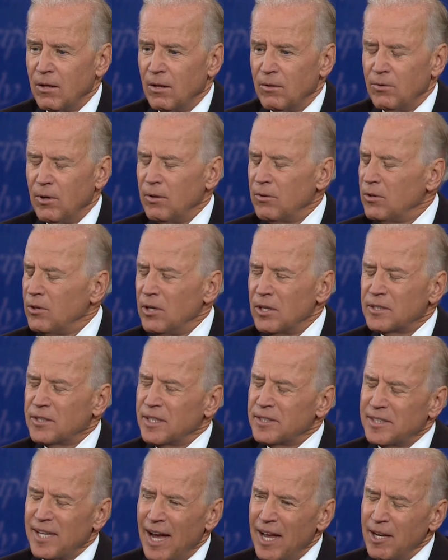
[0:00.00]
Oh, look, the
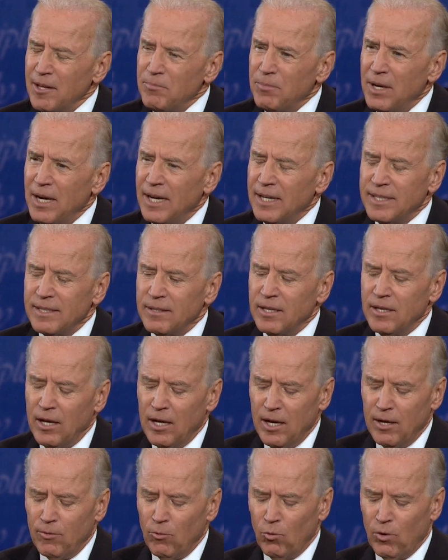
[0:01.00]
Taliban,
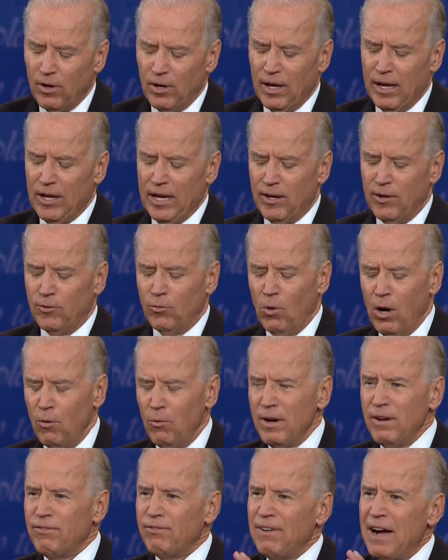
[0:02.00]
what
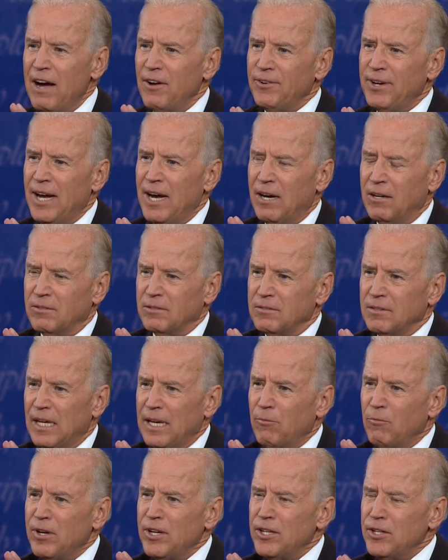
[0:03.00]
we found out,
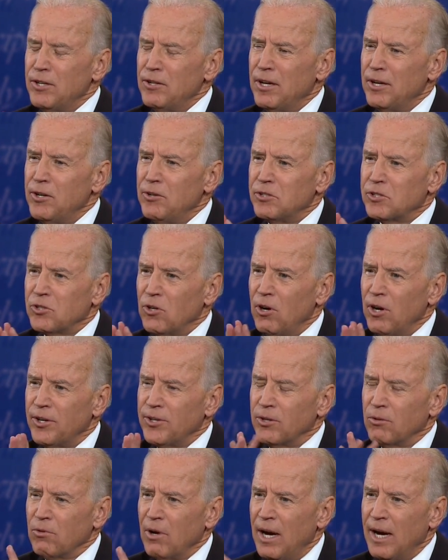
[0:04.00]
and you saw it
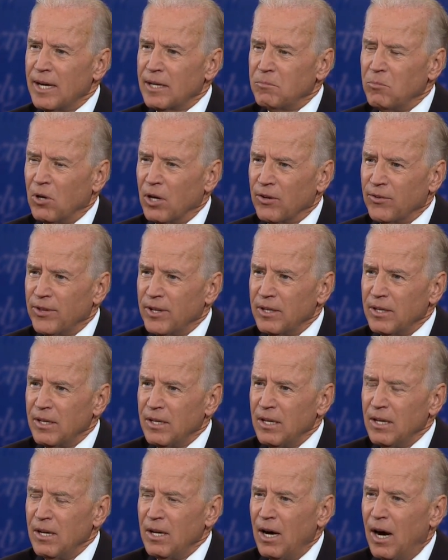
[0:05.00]
in Iraq, Martha,
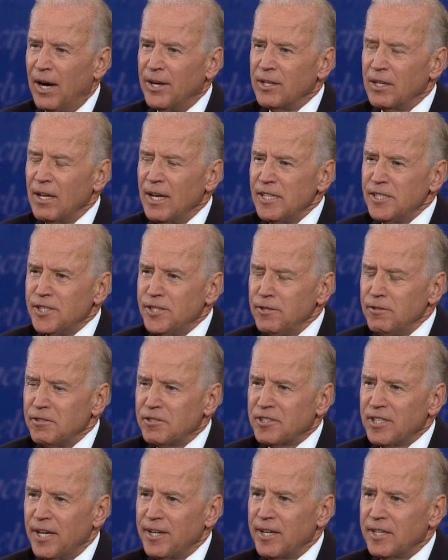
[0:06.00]
unless you
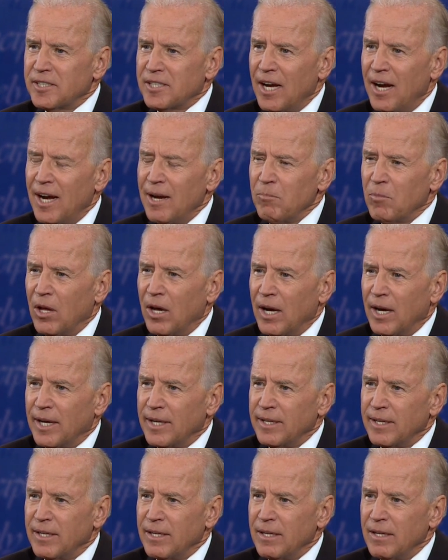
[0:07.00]
set a timeline,
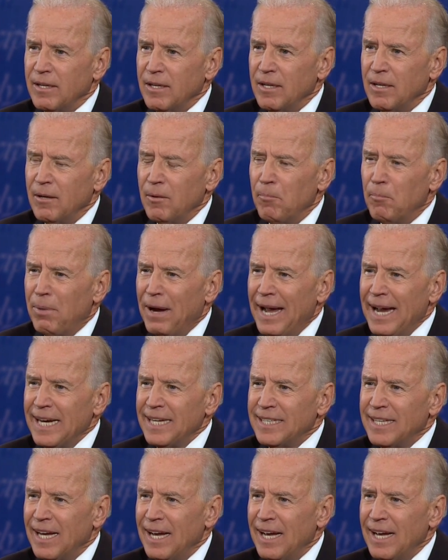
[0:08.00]

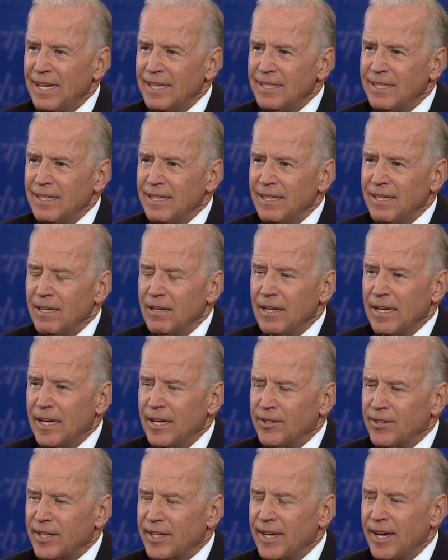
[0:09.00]
Baghdad
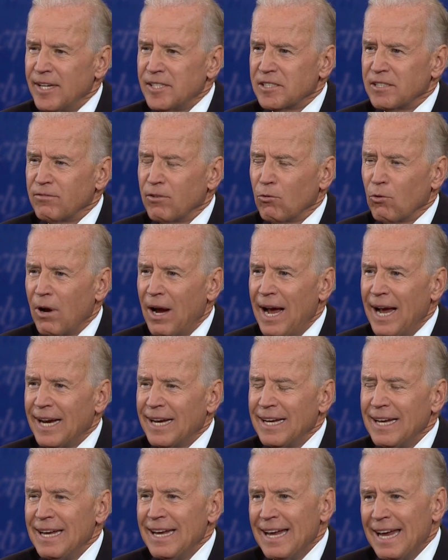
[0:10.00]
in the case of Iraq
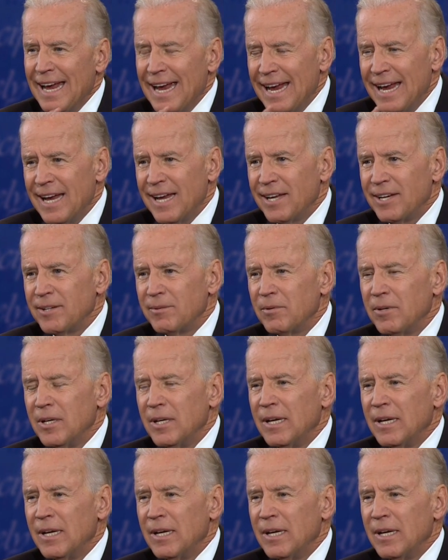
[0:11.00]
and